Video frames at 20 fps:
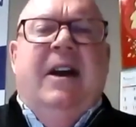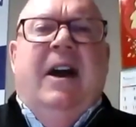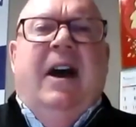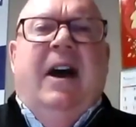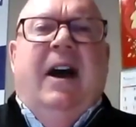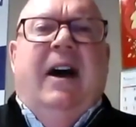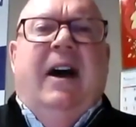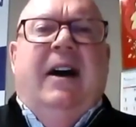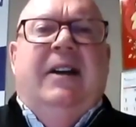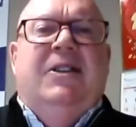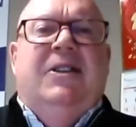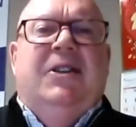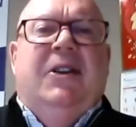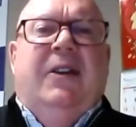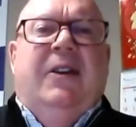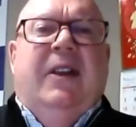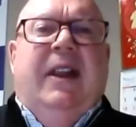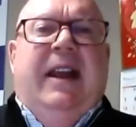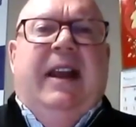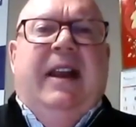Uh,
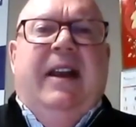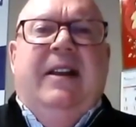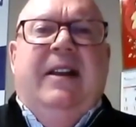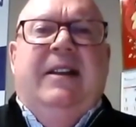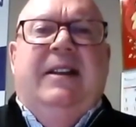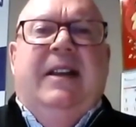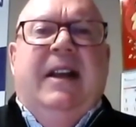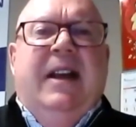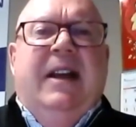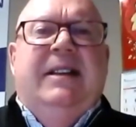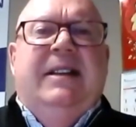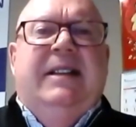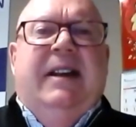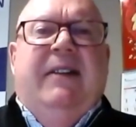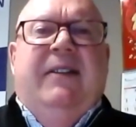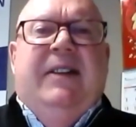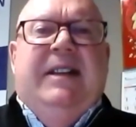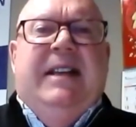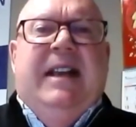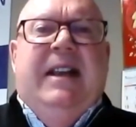certainly,
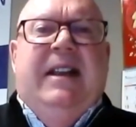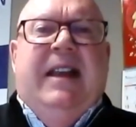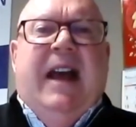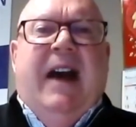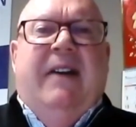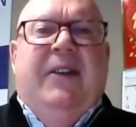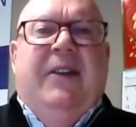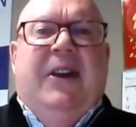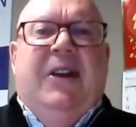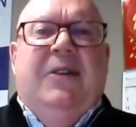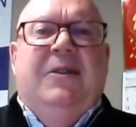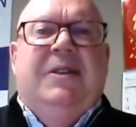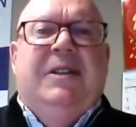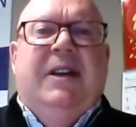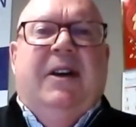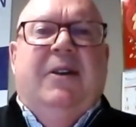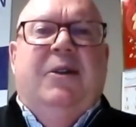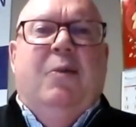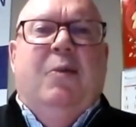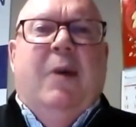17th Avenue
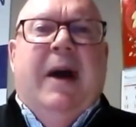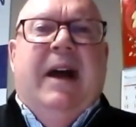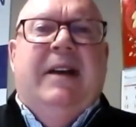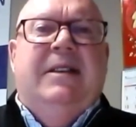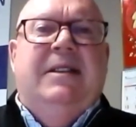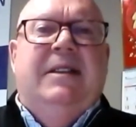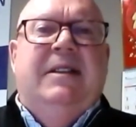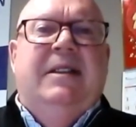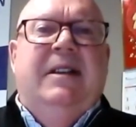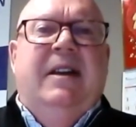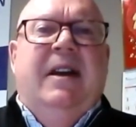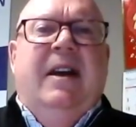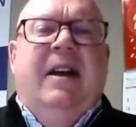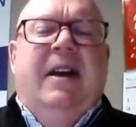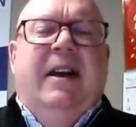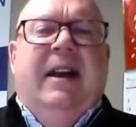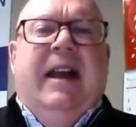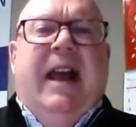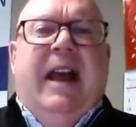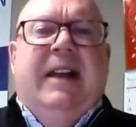Southwest,
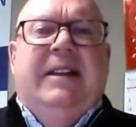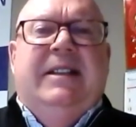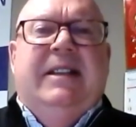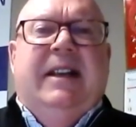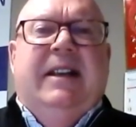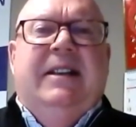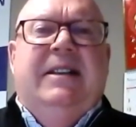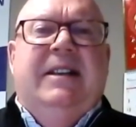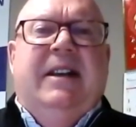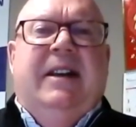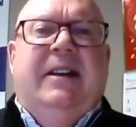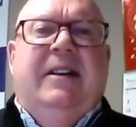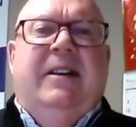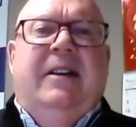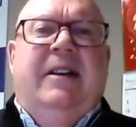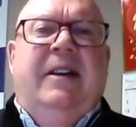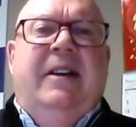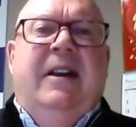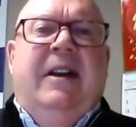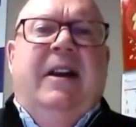Kensington,
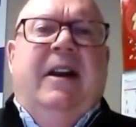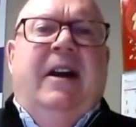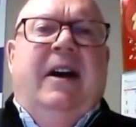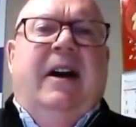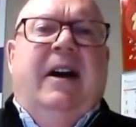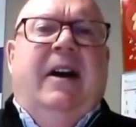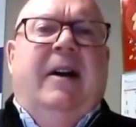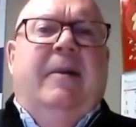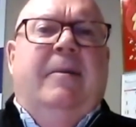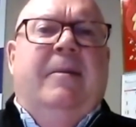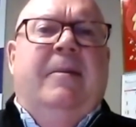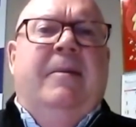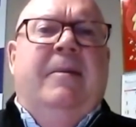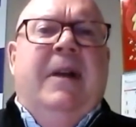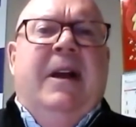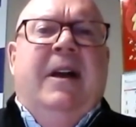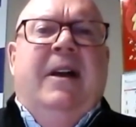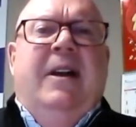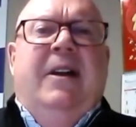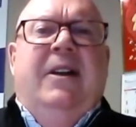um,
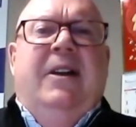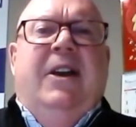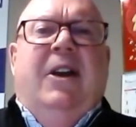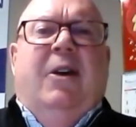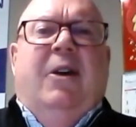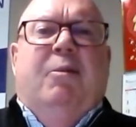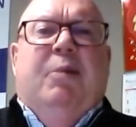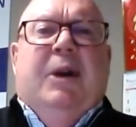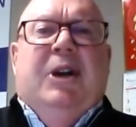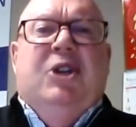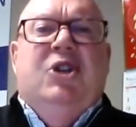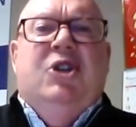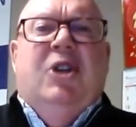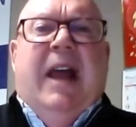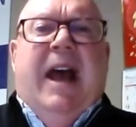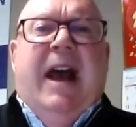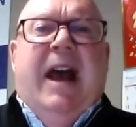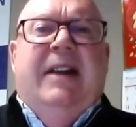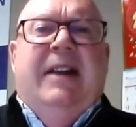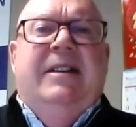
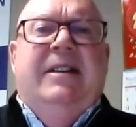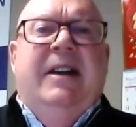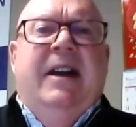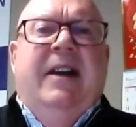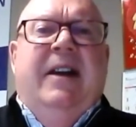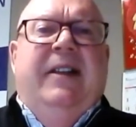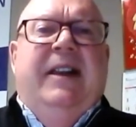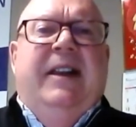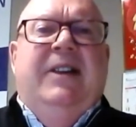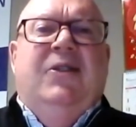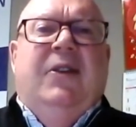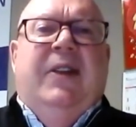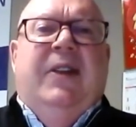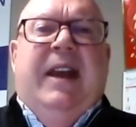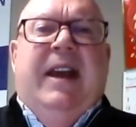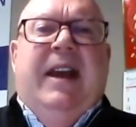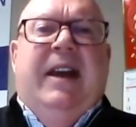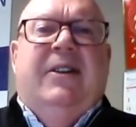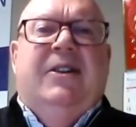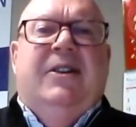Bridgeland. These are the
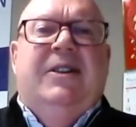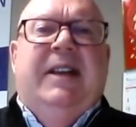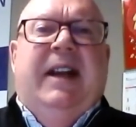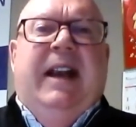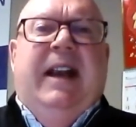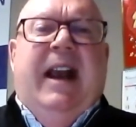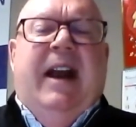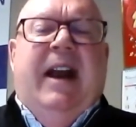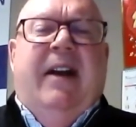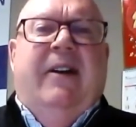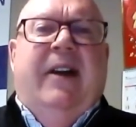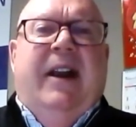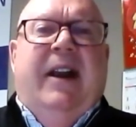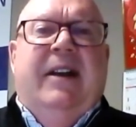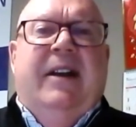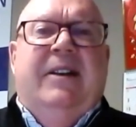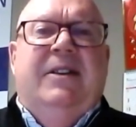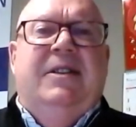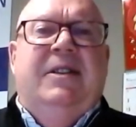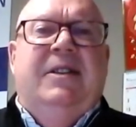inner city
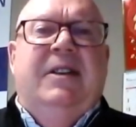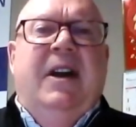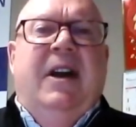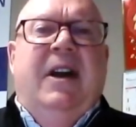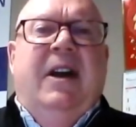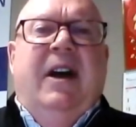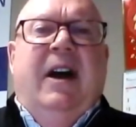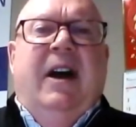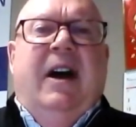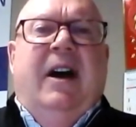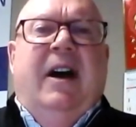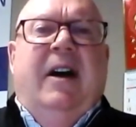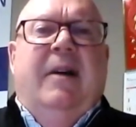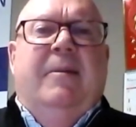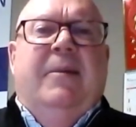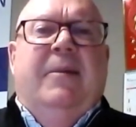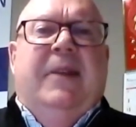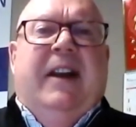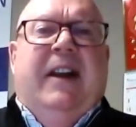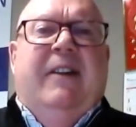areas um,
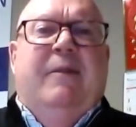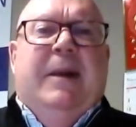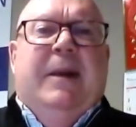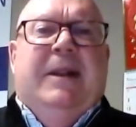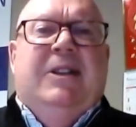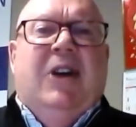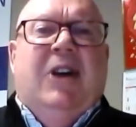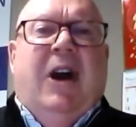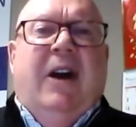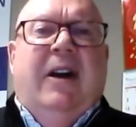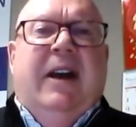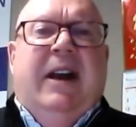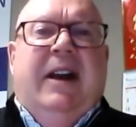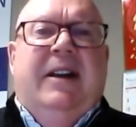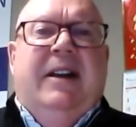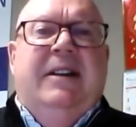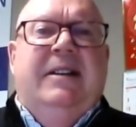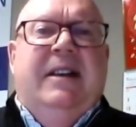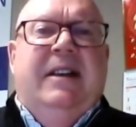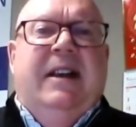that have been
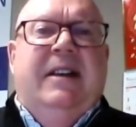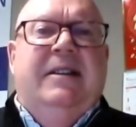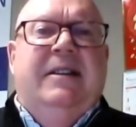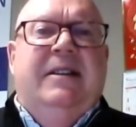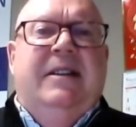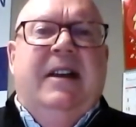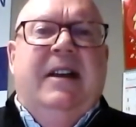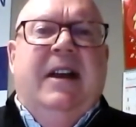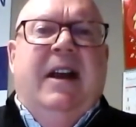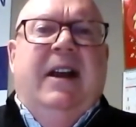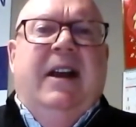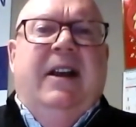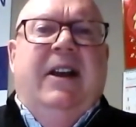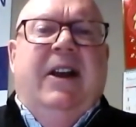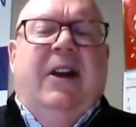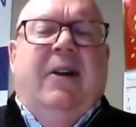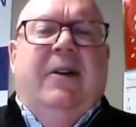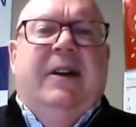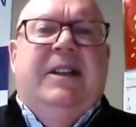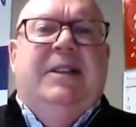targeted, and know,
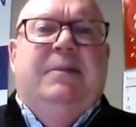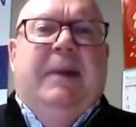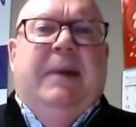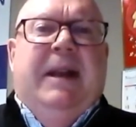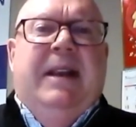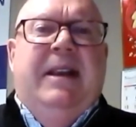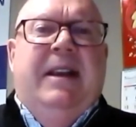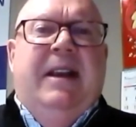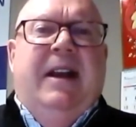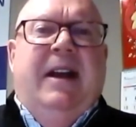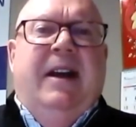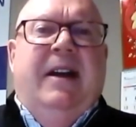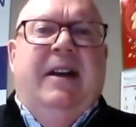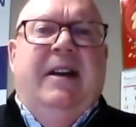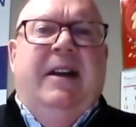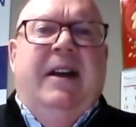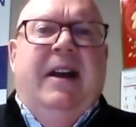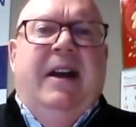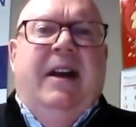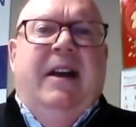it's been uh,
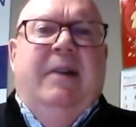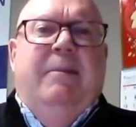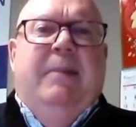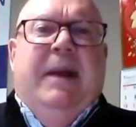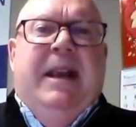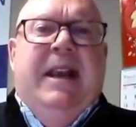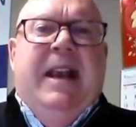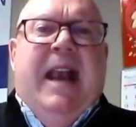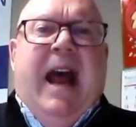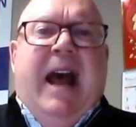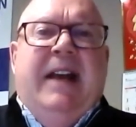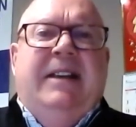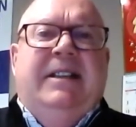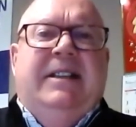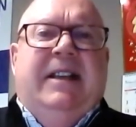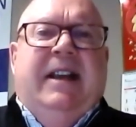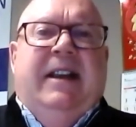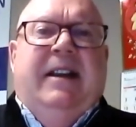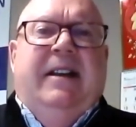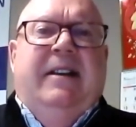
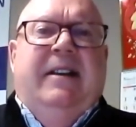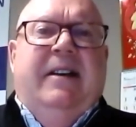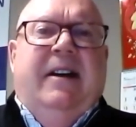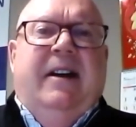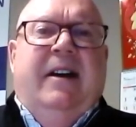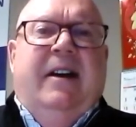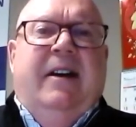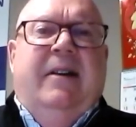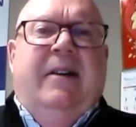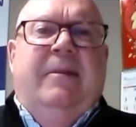nasty. Um,